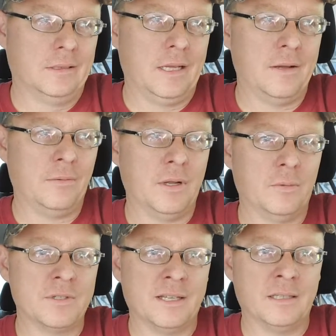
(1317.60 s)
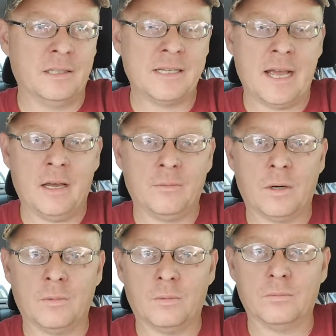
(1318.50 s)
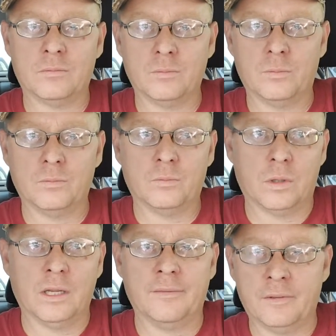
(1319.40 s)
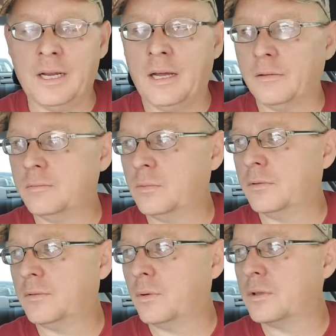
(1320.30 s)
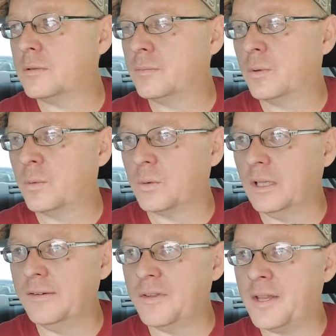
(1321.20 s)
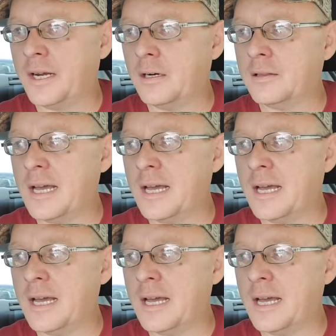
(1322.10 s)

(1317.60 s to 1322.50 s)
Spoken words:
It was in the town where we're living now, of course, but we were living there at